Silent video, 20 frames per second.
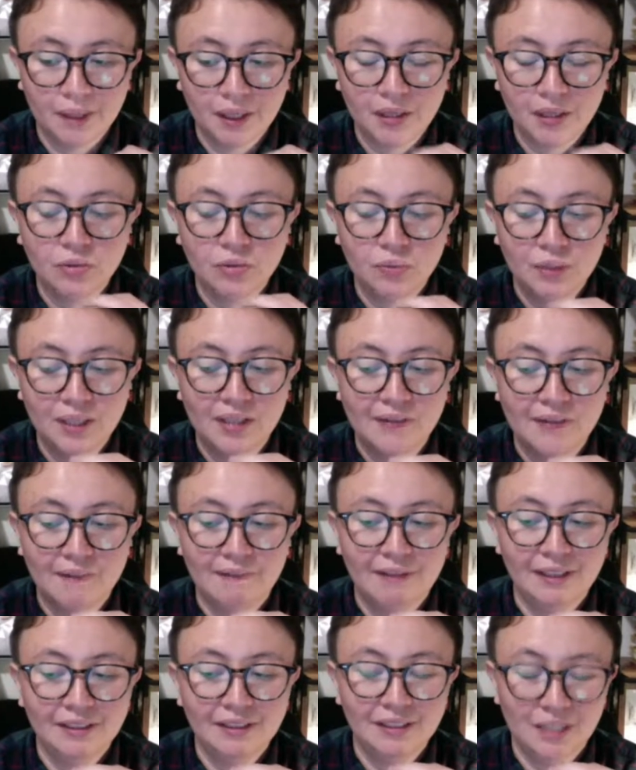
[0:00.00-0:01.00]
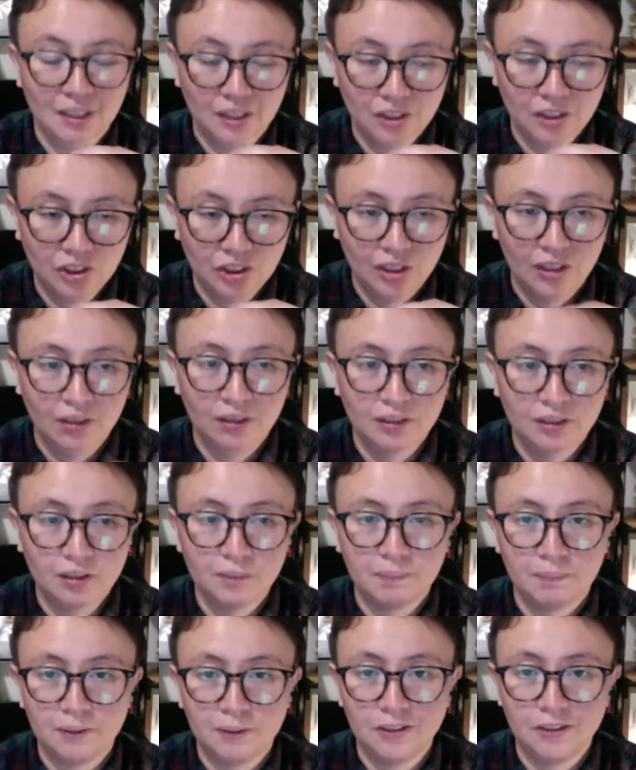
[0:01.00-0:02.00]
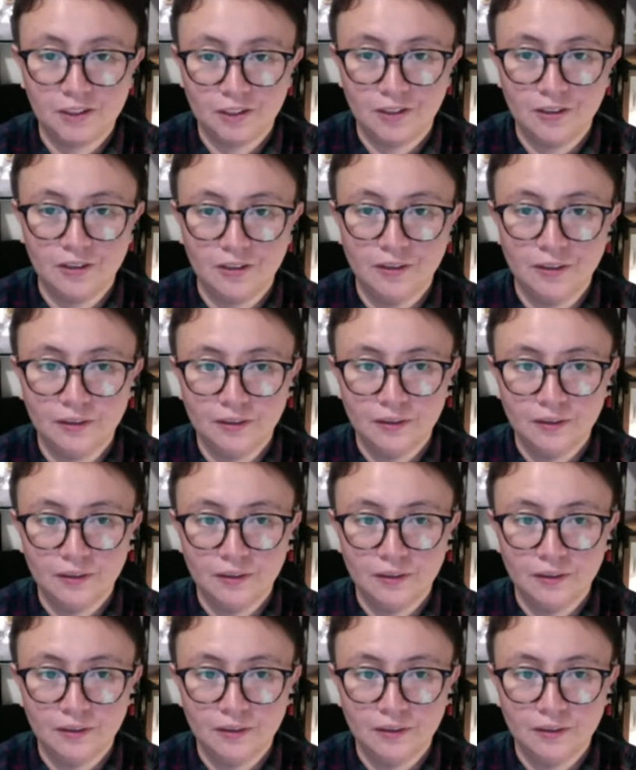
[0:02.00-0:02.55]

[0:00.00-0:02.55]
is we invest in each other's person,